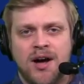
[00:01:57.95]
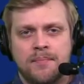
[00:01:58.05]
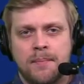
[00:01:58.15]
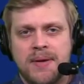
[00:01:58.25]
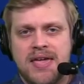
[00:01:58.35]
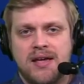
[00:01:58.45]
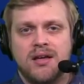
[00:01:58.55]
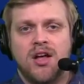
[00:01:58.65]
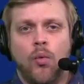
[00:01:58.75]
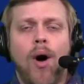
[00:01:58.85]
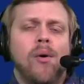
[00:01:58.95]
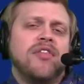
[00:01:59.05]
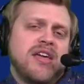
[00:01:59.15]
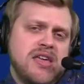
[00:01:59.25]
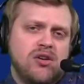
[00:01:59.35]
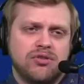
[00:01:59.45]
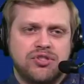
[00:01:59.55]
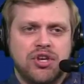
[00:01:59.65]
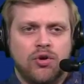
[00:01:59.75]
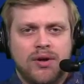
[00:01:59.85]
up being. What will the
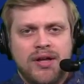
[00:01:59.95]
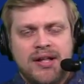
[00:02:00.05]
Eagles do?